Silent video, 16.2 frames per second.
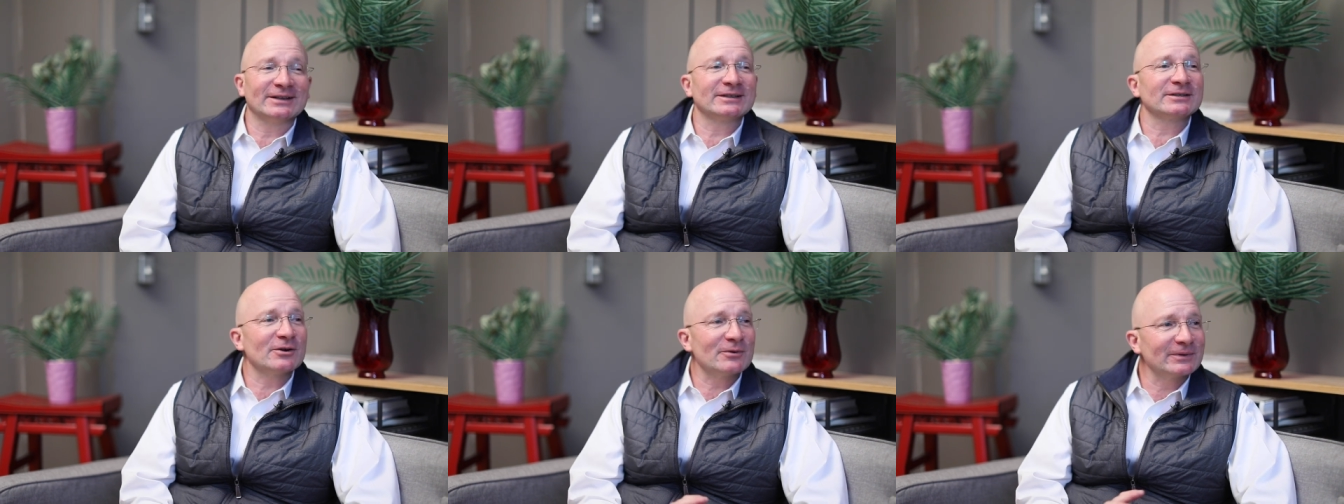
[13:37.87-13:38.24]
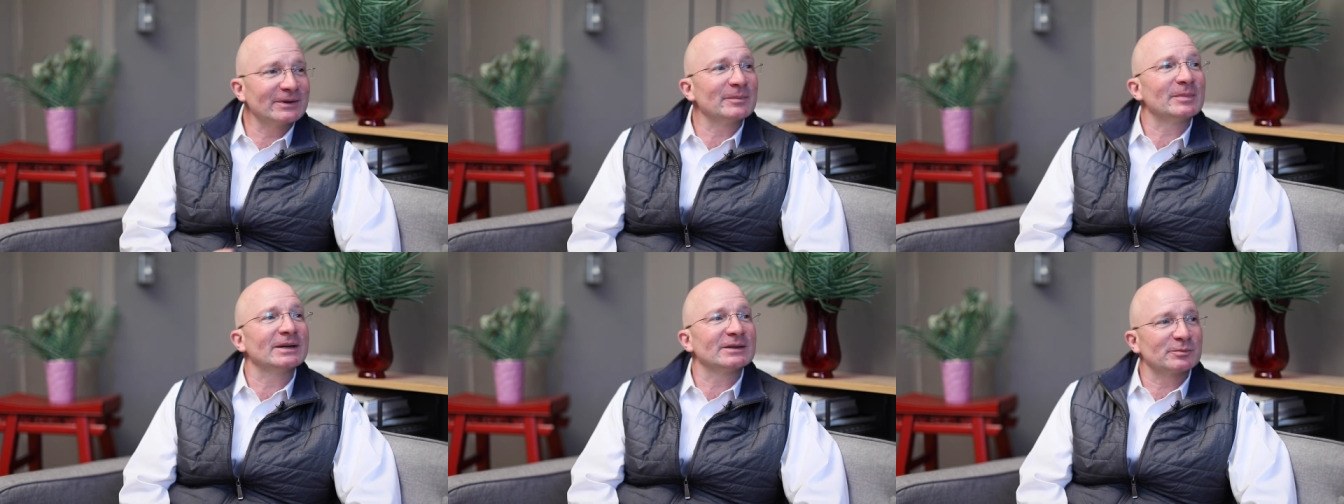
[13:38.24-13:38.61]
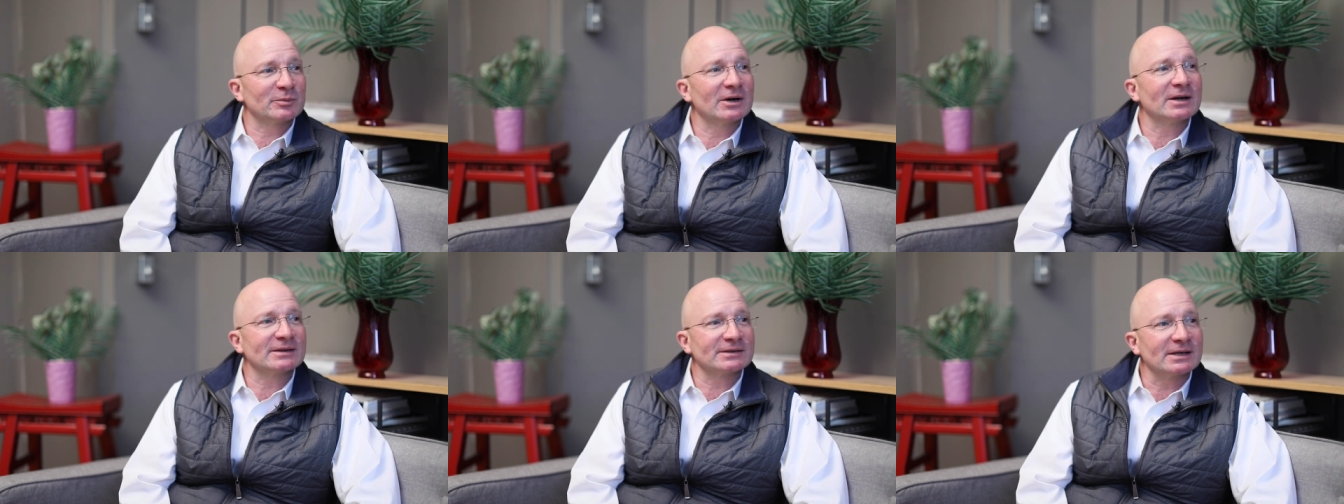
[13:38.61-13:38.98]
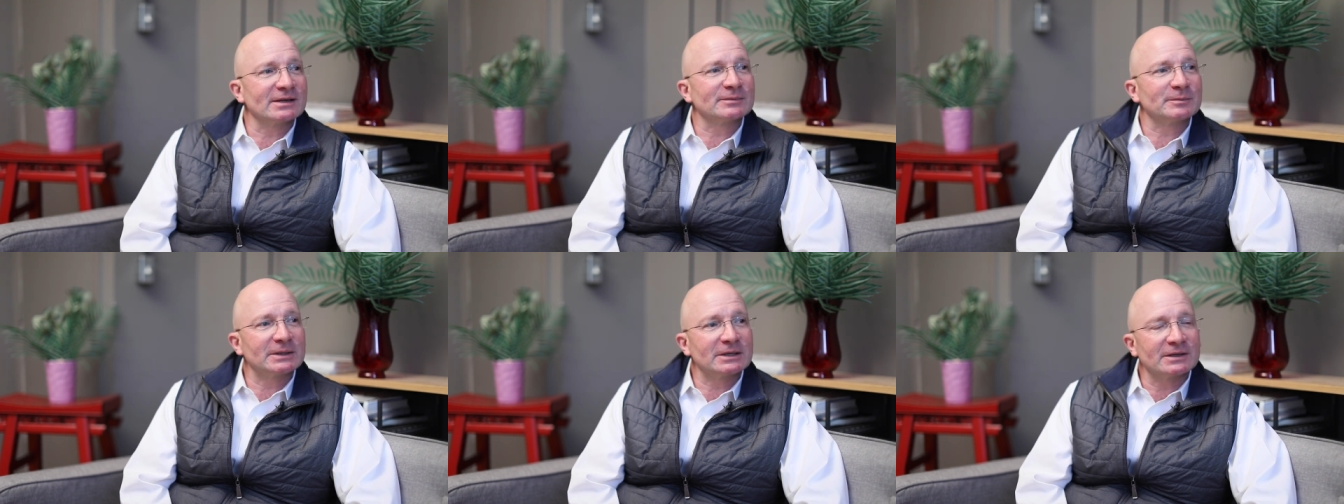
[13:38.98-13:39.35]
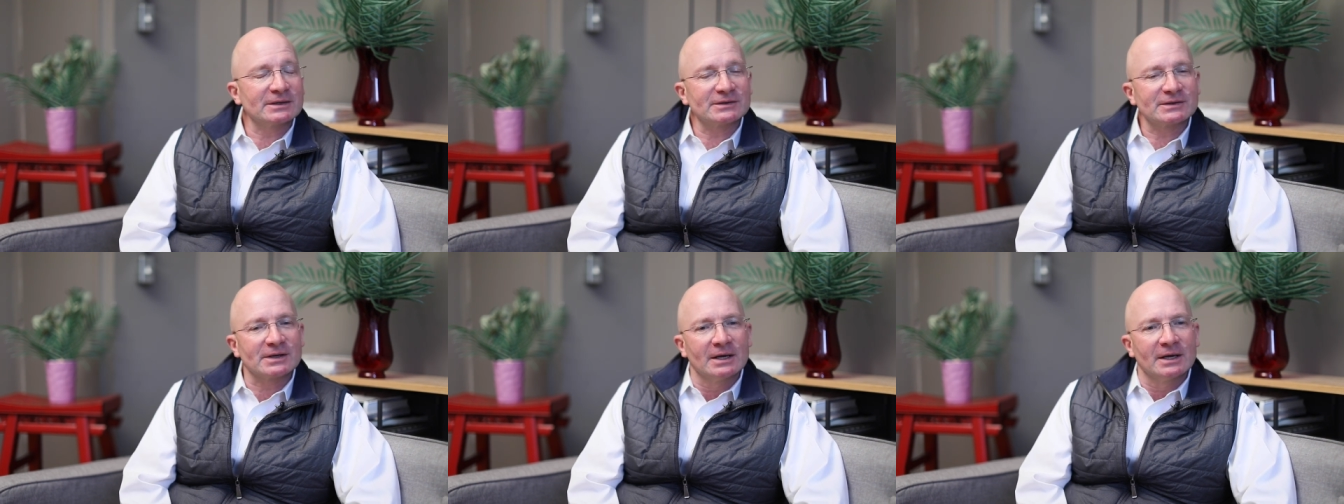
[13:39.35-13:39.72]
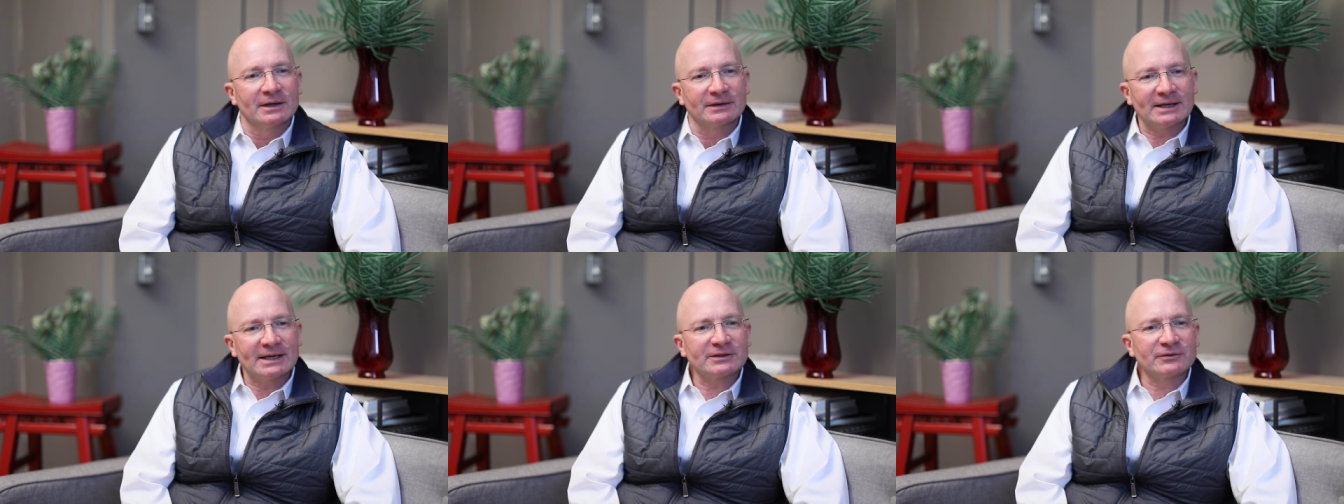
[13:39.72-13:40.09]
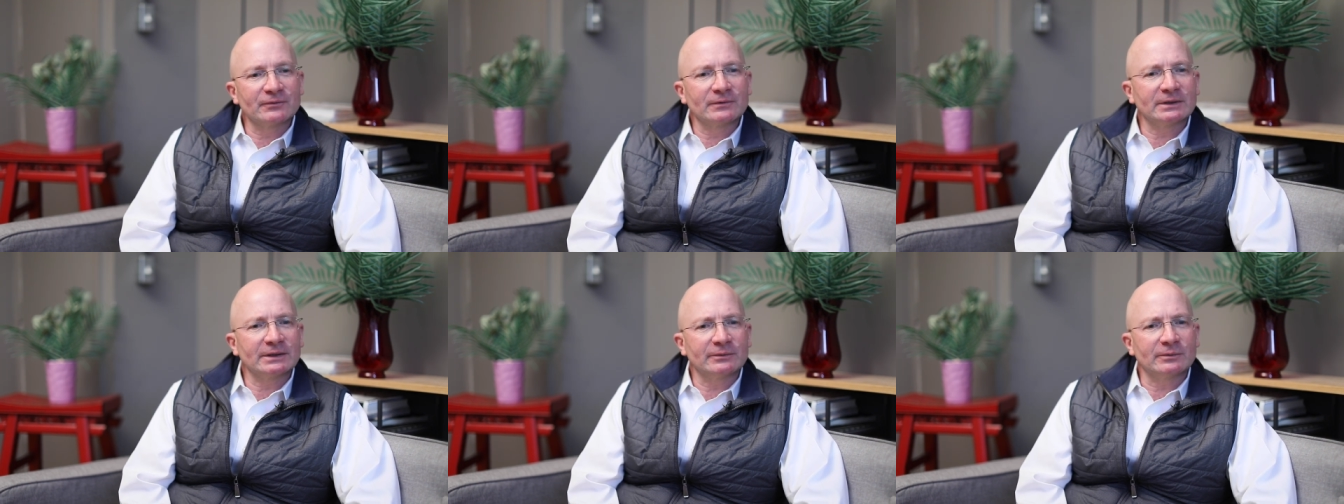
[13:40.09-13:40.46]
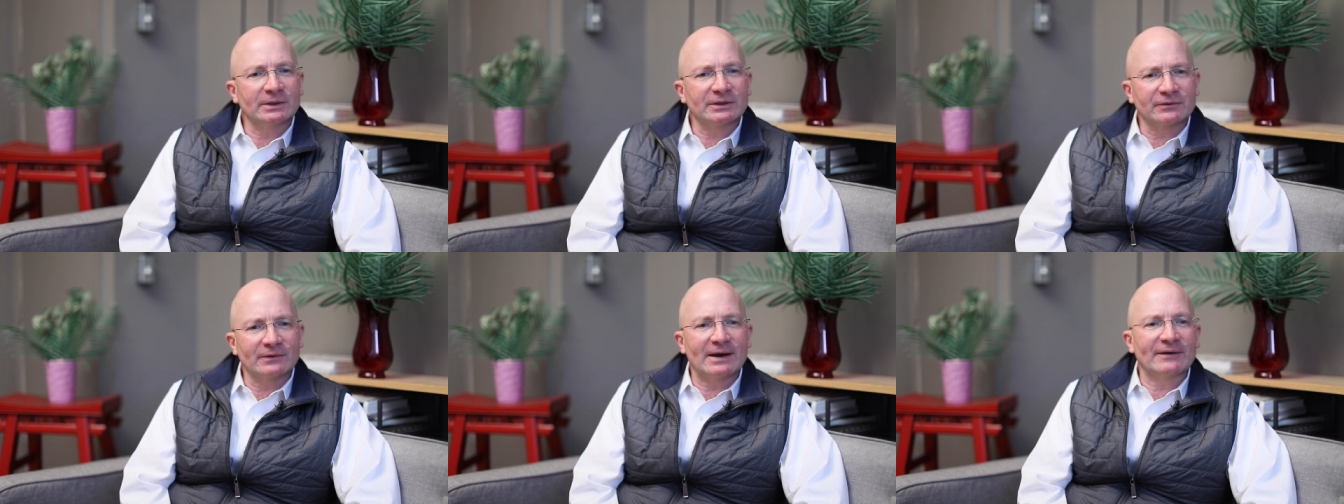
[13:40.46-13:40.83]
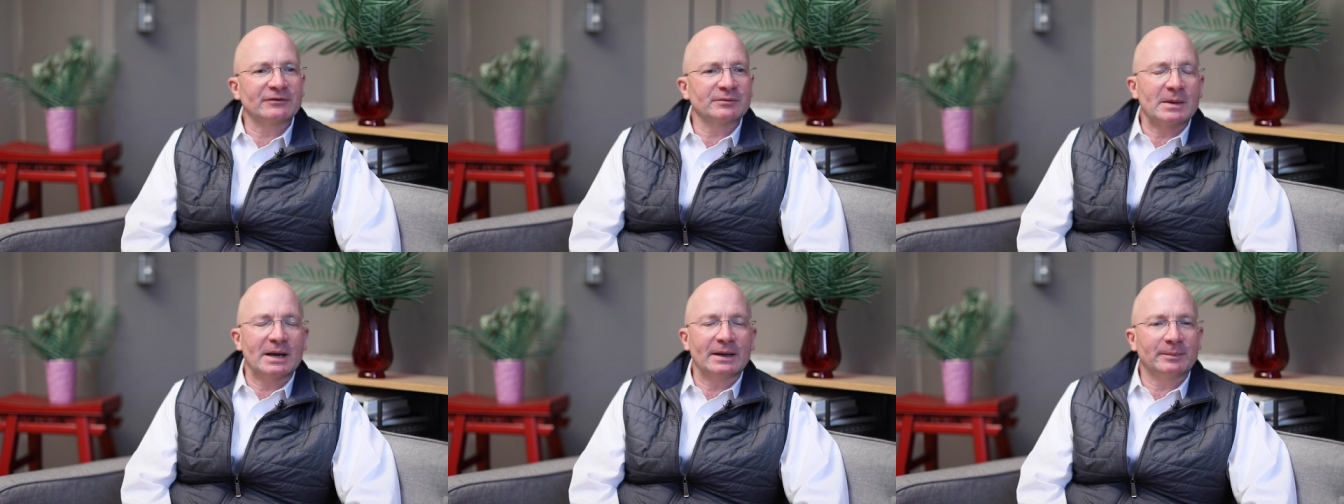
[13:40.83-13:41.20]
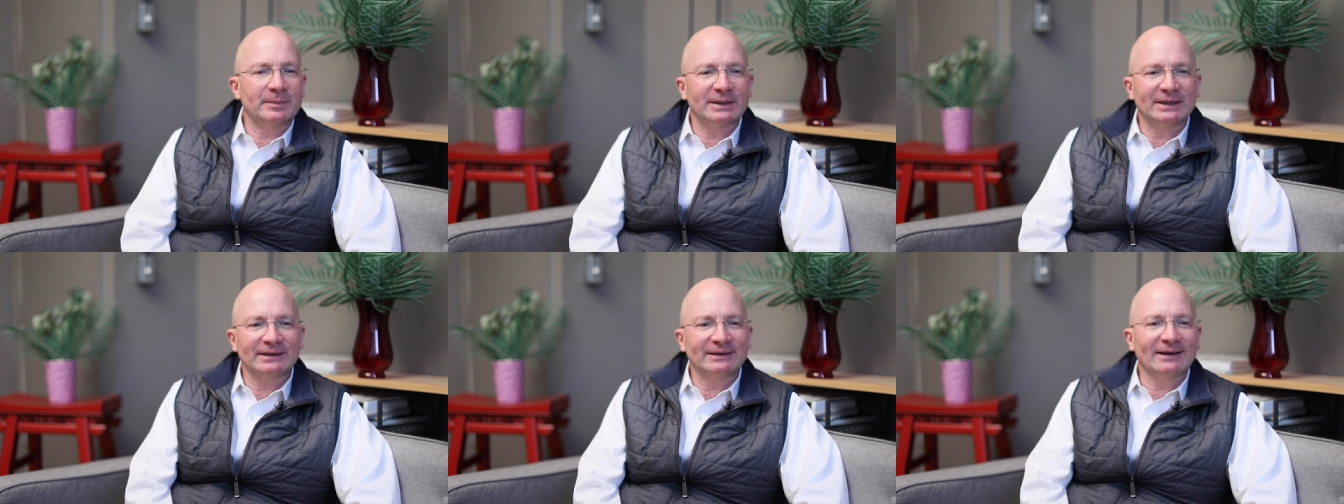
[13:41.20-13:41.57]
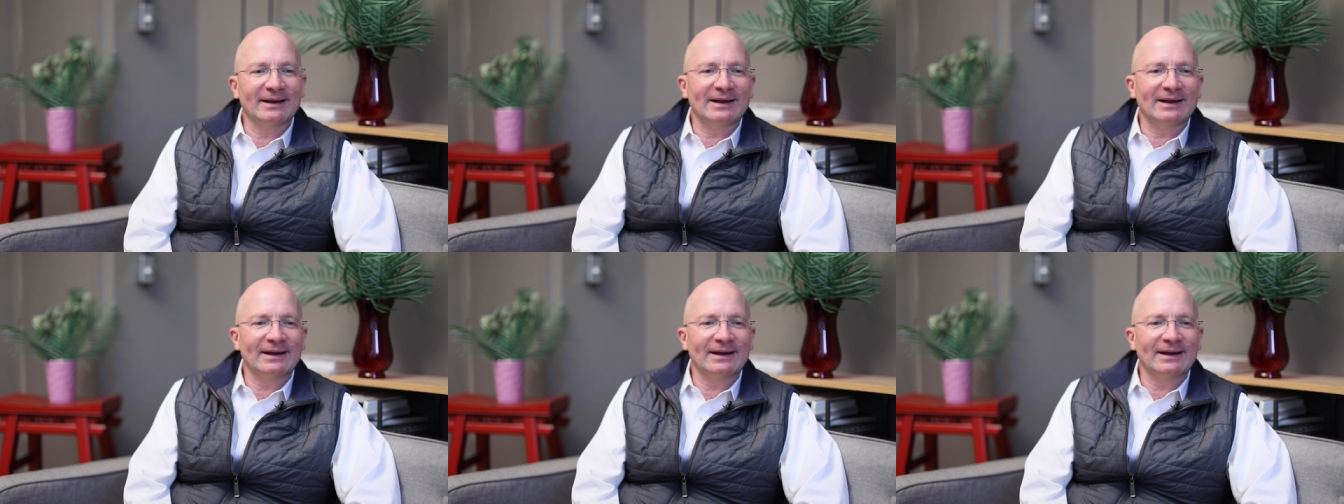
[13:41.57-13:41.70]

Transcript: Let's go with the best process, because that's really what drives my opinion.